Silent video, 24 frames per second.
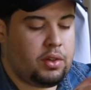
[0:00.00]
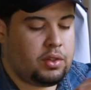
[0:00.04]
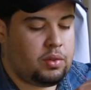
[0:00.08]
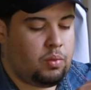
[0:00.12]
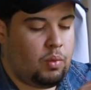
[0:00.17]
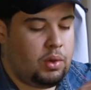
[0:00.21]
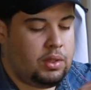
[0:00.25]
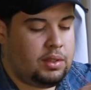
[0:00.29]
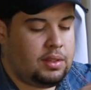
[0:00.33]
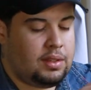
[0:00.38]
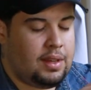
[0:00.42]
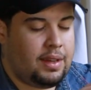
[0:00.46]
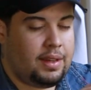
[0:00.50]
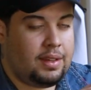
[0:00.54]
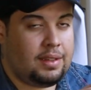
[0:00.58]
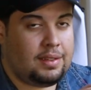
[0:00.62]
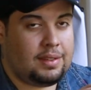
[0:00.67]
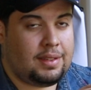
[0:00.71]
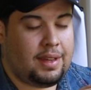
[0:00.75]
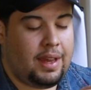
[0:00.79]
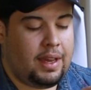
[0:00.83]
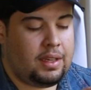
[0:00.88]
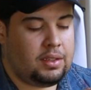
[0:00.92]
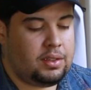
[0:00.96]
of course, once I
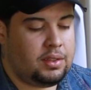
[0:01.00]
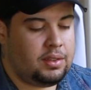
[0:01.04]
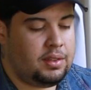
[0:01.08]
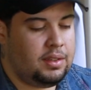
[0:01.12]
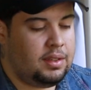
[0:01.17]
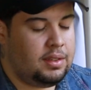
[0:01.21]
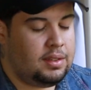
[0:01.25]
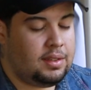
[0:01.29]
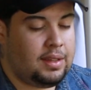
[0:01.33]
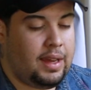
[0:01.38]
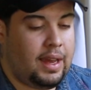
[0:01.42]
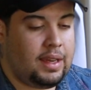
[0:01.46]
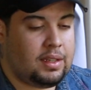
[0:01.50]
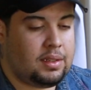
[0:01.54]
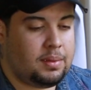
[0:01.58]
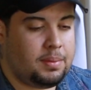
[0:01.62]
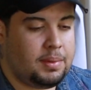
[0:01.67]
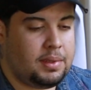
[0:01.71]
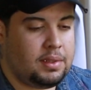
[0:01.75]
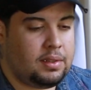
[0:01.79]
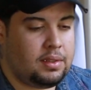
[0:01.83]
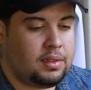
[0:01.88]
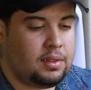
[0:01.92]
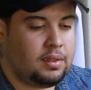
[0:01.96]
attach the
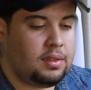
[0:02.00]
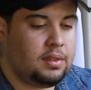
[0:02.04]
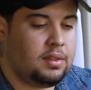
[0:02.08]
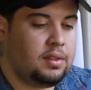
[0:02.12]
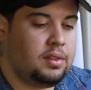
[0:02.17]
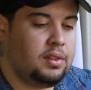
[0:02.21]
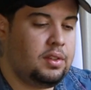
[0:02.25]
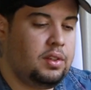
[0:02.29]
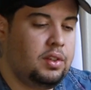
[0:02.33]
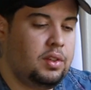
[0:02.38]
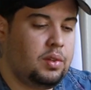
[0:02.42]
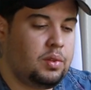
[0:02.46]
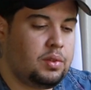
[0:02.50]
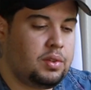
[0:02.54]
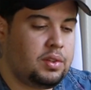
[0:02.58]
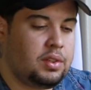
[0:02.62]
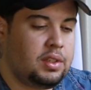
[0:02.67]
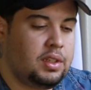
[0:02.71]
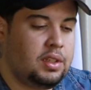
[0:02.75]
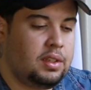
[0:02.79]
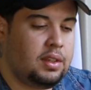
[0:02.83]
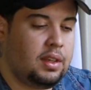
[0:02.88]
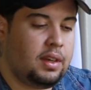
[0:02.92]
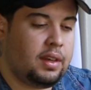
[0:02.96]
attachments, you'll
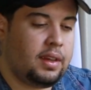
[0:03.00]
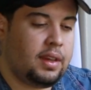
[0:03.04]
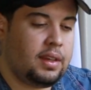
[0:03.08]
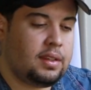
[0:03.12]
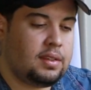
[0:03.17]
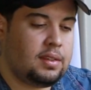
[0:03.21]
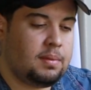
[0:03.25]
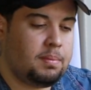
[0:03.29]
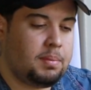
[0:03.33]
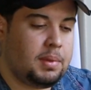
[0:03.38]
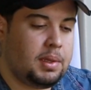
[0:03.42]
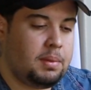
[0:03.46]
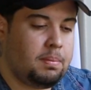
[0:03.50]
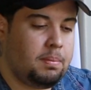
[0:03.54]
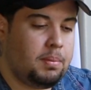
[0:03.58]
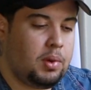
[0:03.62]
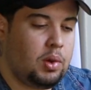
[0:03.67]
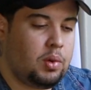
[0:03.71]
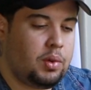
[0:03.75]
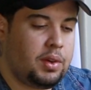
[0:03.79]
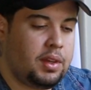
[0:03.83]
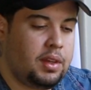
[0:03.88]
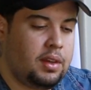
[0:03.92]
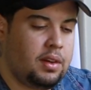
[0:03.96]
see that it gets a bit
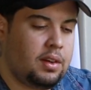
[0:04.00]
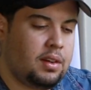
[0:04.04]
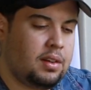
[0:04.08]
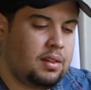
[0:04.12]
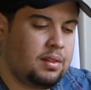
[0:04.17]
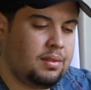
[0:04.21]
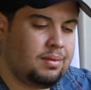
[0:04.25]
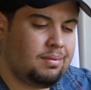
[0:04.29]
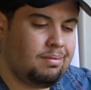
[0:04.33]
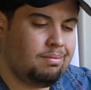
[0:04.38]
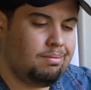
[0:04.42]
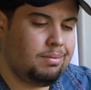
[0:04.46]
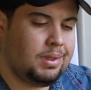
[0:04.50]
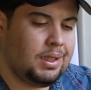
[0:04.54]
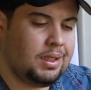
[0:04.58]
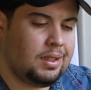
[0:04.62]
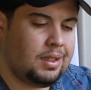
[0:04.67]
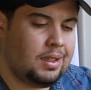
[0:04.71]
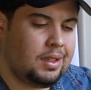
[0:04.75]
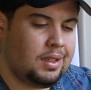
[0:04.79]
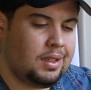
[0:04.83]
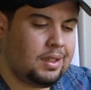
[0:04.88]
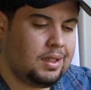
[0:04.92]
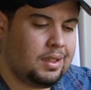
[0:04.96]
bulkier,
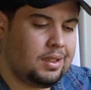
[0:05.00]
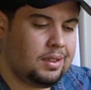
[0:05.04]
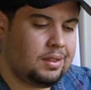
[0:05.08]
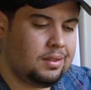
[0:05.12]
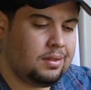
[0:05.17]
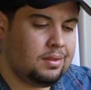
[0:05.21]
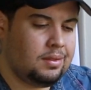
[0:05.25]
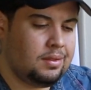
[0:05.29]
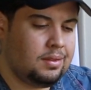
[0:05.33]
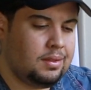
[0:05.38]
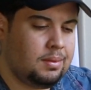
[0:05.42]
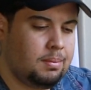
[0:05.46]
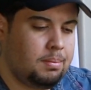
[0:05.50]
but